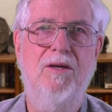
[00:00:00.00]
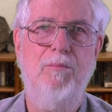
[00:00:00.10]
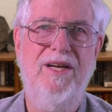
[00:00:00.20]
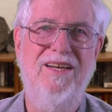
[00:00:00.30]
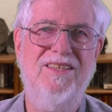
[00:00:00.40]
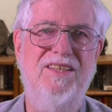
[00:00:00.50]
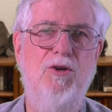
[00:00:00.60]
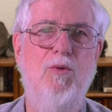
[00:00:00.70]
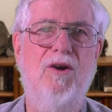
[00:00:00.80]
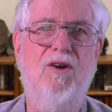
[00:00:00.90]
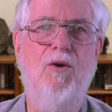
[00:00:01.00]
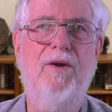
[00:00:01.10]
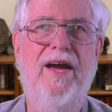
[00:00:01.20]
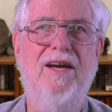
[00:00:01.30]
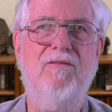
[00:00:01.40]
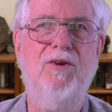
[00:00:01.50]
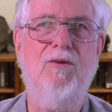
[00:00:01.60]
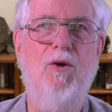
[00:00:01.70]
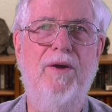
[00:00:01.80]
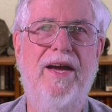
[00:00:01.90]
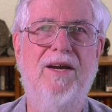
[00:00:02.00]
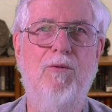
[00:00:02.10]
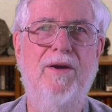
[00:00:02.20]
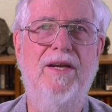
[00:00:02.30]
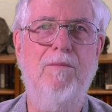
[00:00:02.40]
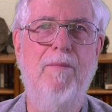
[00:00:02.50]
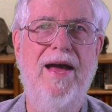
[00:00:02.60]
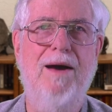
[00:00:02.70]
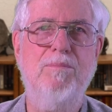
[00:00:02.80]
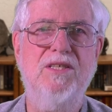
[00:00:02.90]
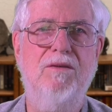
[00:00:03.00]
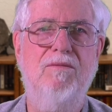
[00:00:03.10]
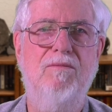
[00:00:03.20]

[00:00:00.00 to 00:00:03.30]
but it'll still work okay if you're okay at reading maps.